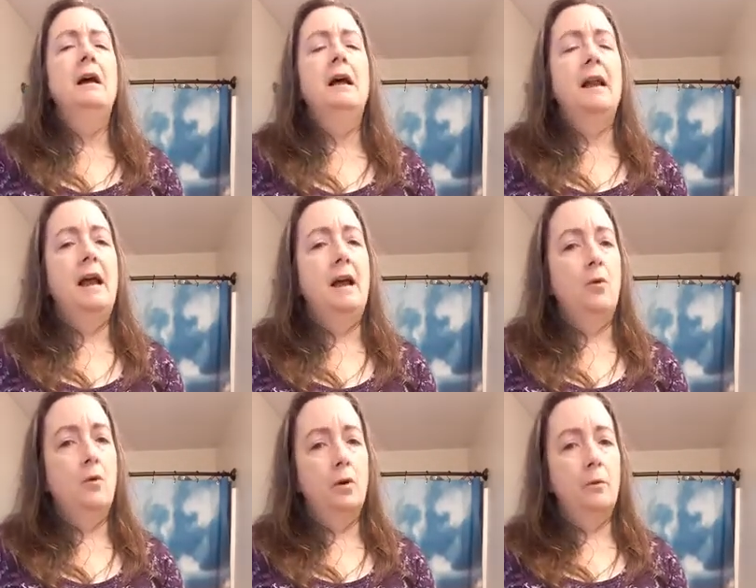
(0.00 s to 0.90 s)
And I had
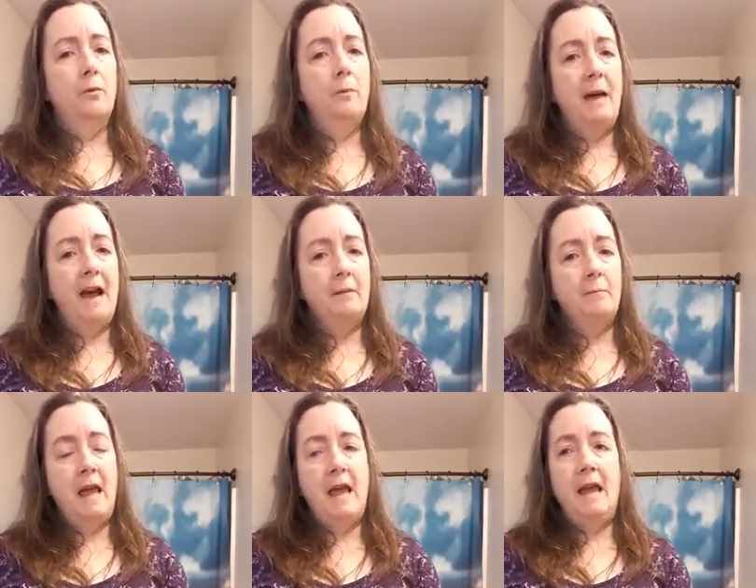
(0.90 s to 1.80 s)
horrible back
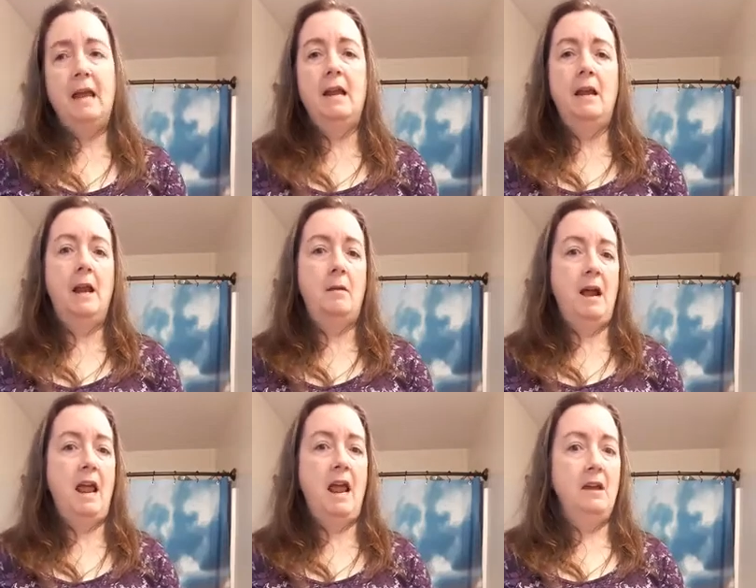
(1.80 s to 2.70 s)
pain, and
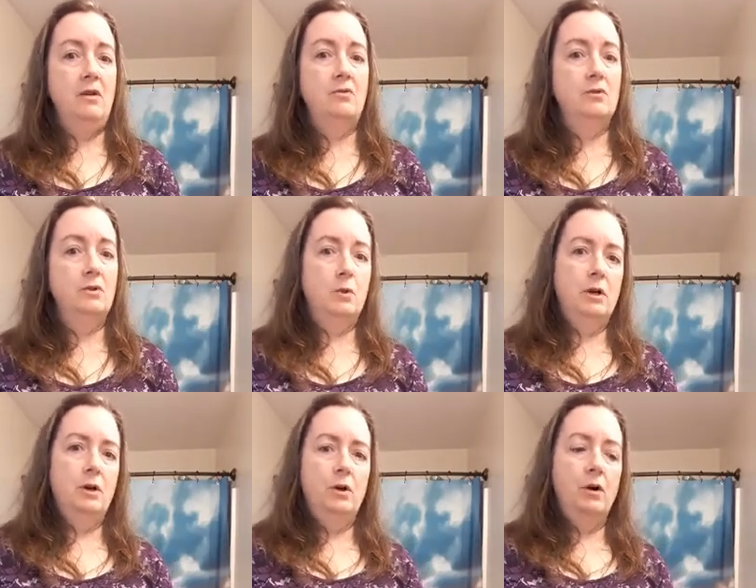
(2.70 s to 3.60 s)
my ankles would
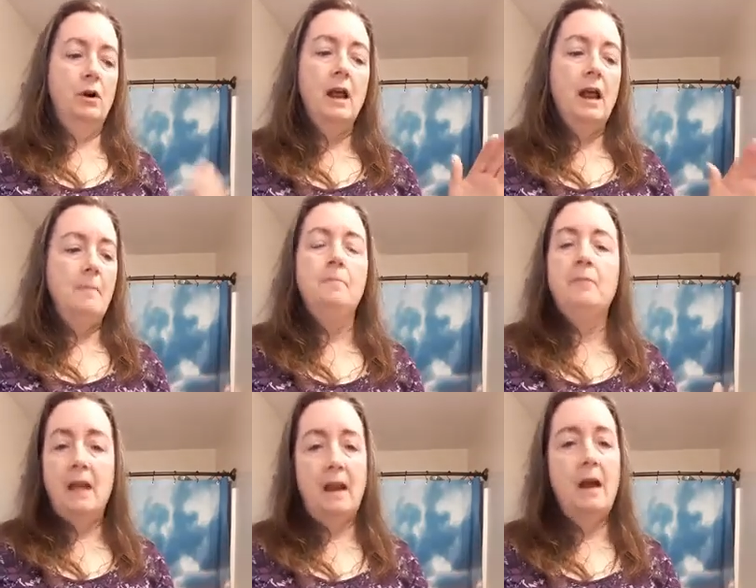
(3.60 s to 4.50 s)
hurt,
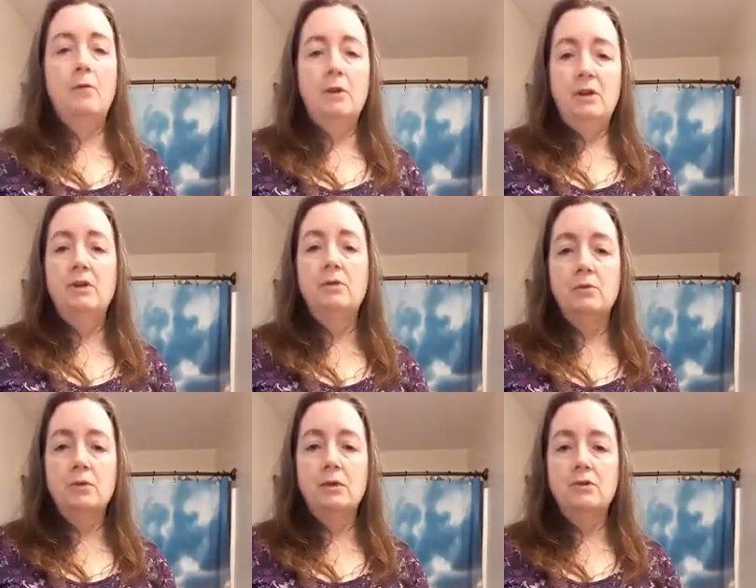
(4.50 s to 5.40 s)
and I would
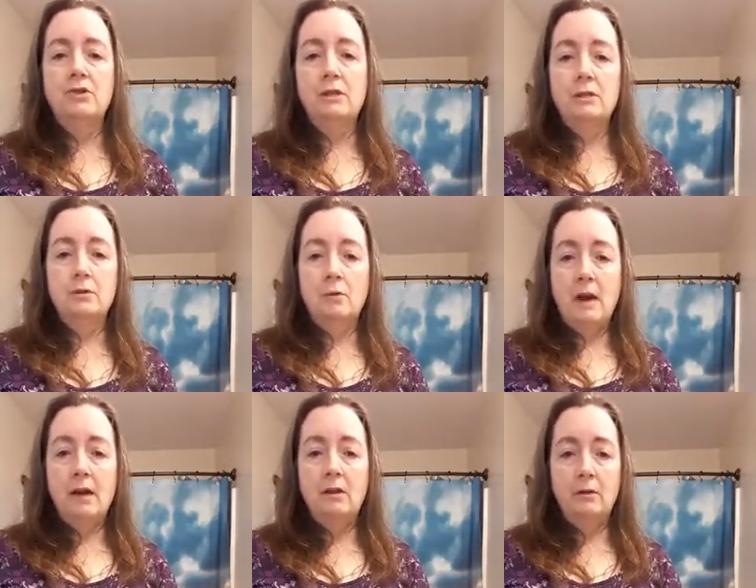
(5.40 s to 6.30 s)
use just the
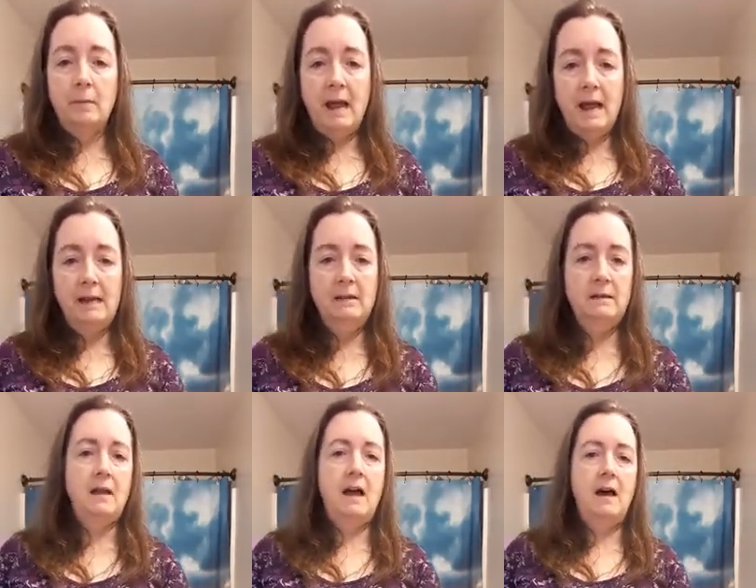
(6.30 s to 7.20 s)
regular pain
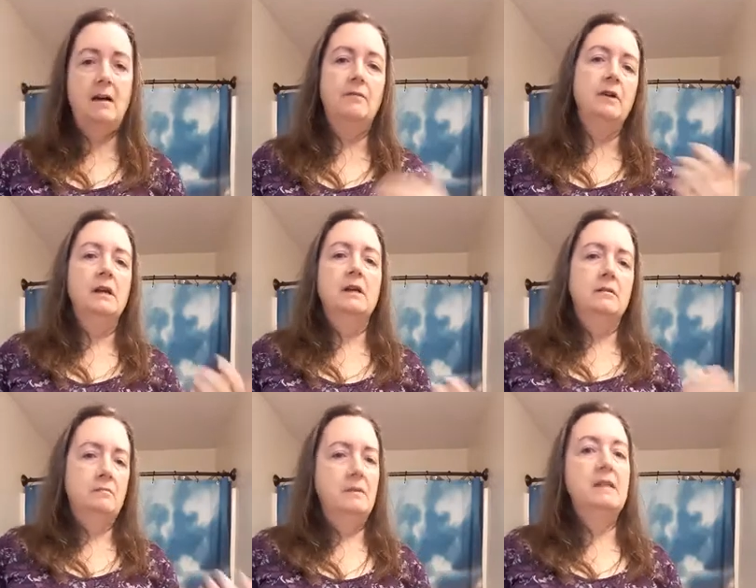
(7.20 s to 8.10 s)
salve
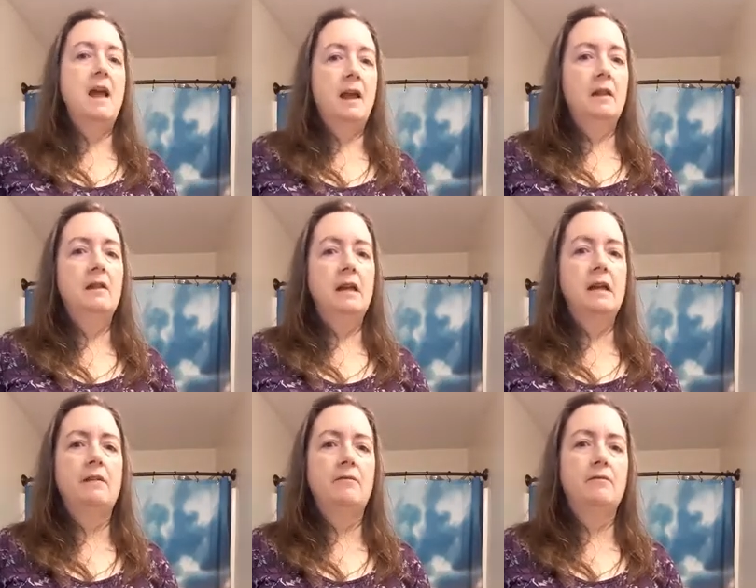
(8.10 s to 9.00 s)

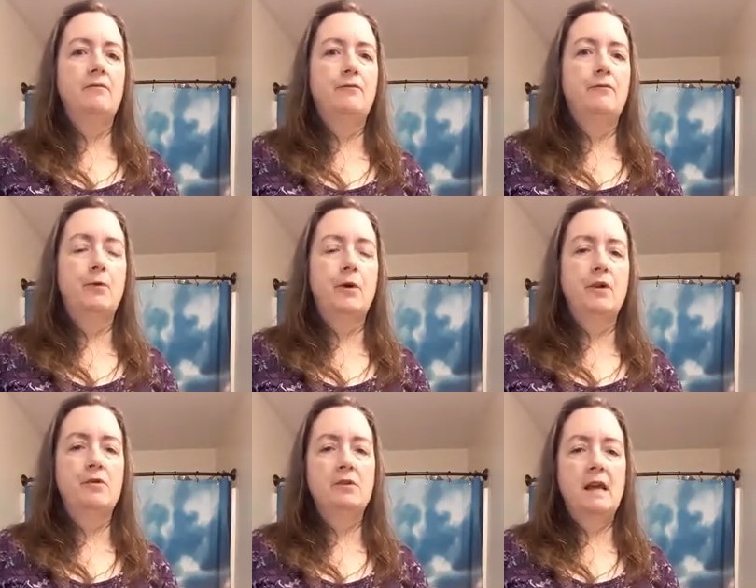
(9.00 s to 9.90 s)
daily for
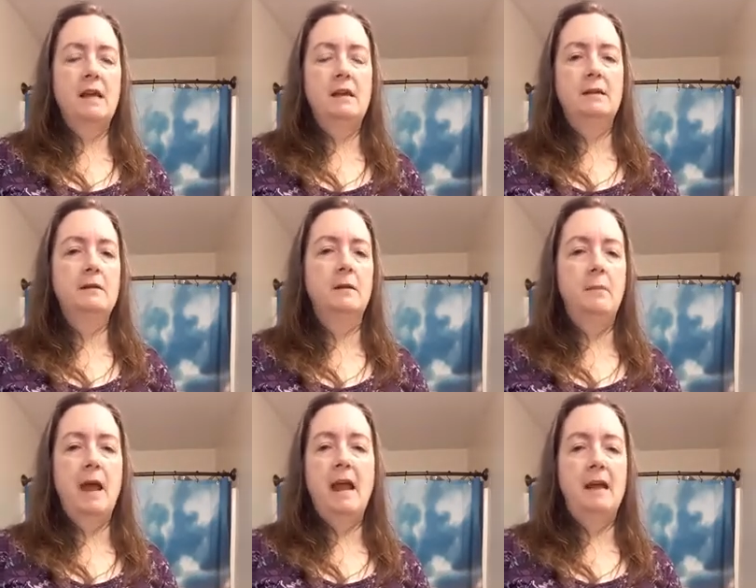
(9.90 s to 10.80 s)
those aches and
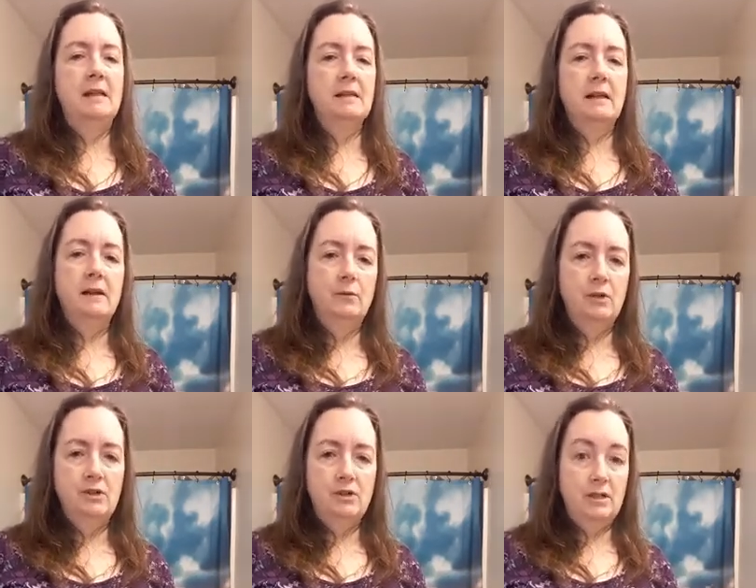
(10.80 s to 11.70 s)
pains, and it
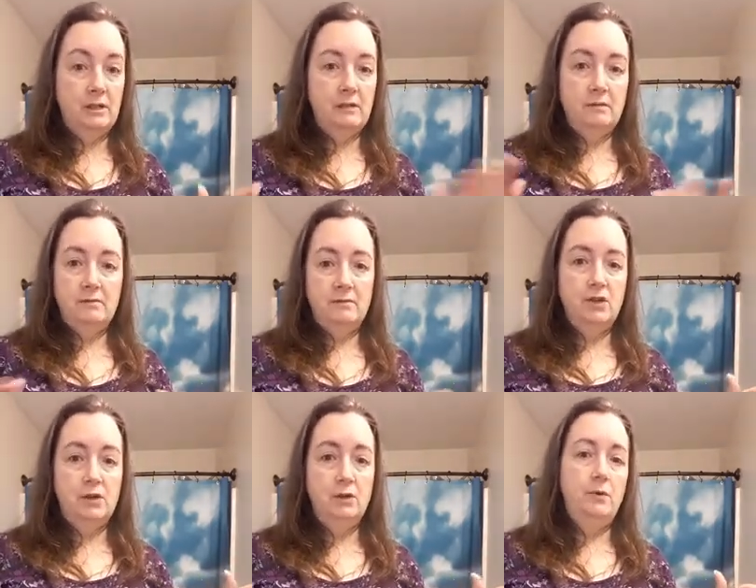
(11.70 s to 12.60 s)
would just
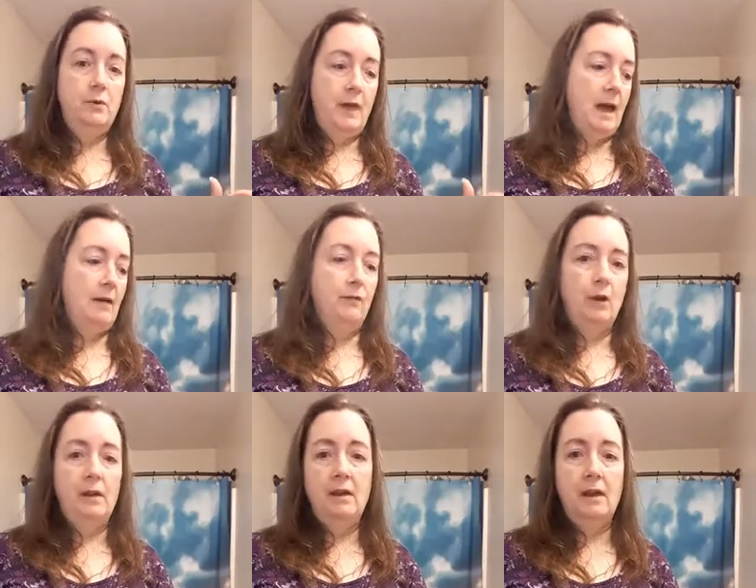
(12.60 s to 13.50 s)
soothe
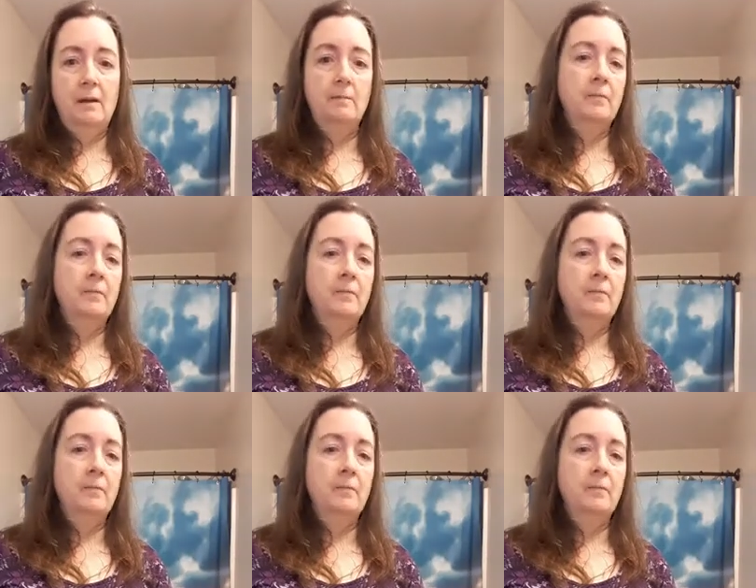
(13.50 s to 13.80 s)
everything.